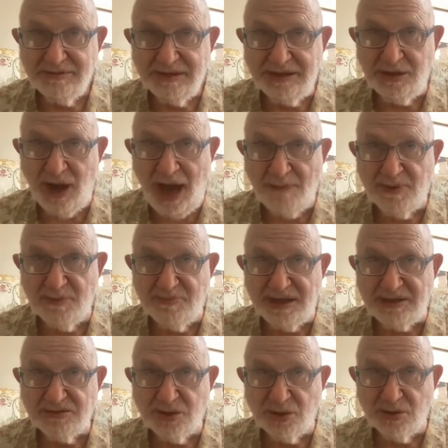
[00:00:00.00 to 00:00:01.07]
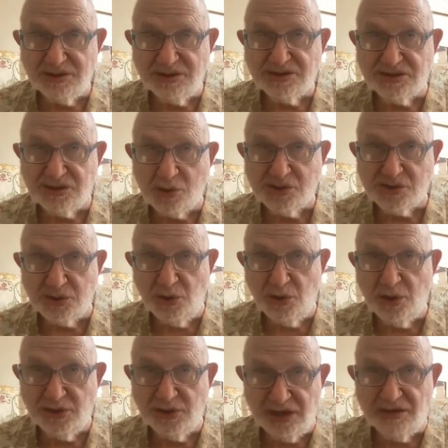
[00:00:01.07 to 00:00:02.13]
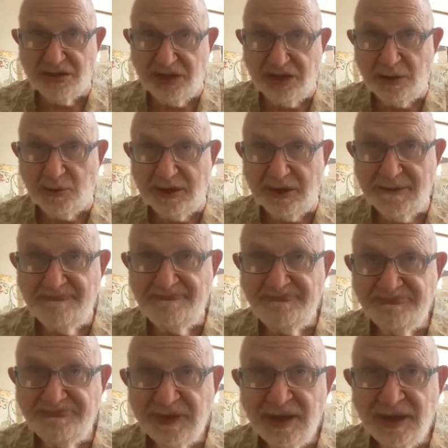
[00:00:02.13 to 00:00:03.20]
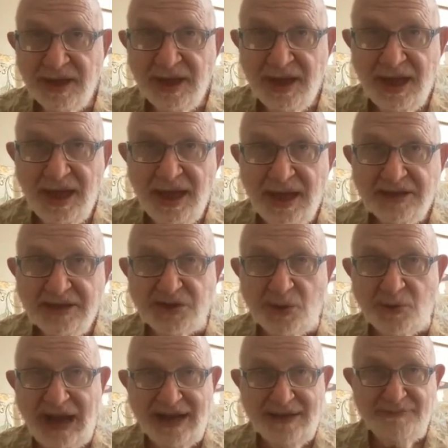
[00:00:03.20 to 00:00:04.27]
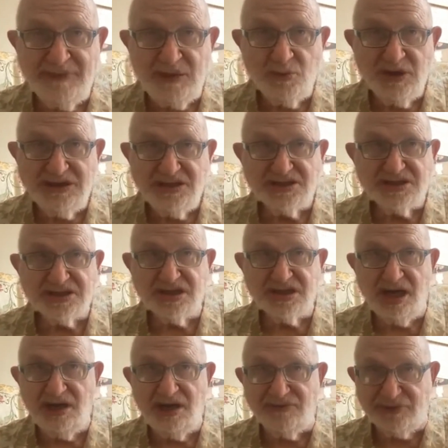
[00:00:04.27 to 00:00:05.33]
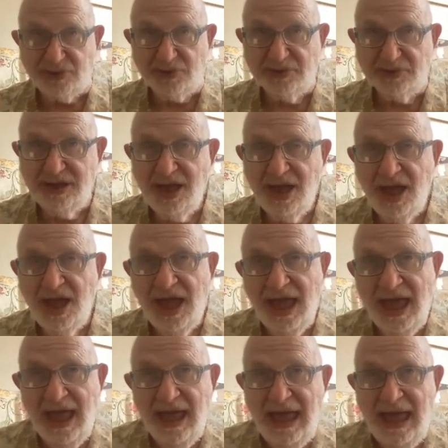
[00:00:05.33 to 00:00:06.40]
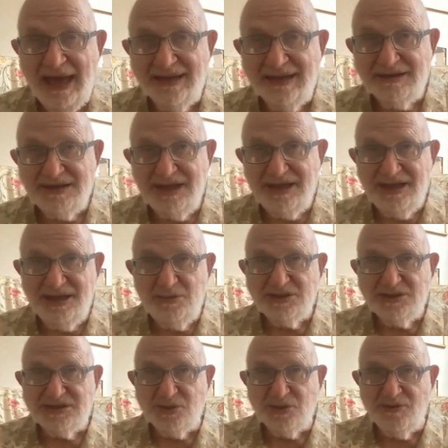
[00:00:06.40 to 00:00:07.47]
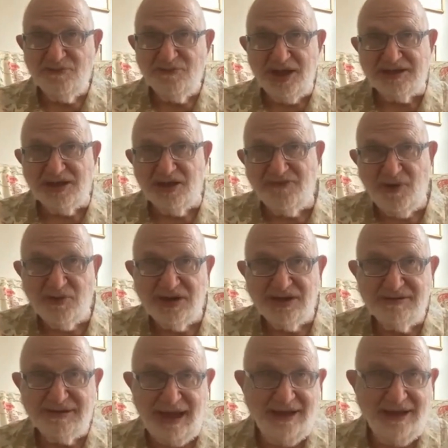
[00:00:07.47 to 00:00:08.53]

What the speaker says: Albert Bandura's social learning theory. So it had to be rediscovered. And it was sort of like they're very,